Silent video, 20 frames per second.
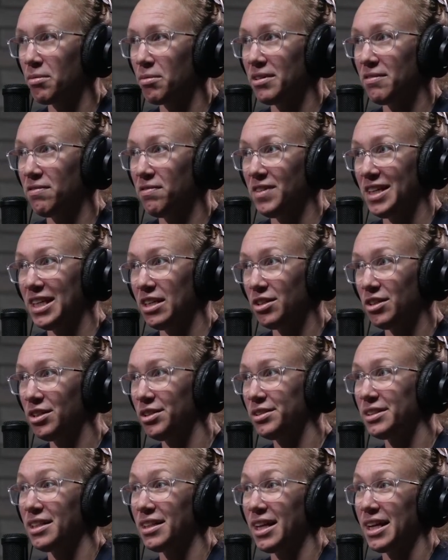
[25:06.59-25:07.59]
would feel
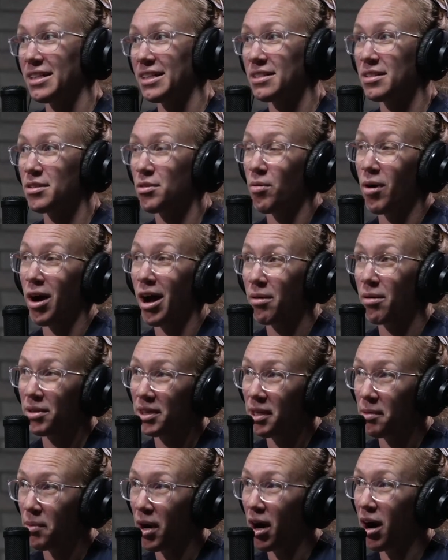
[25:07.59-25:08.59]
to like squat with
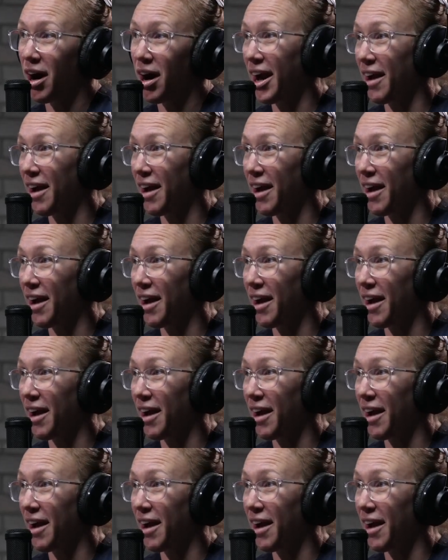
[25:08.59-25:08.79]
a bar.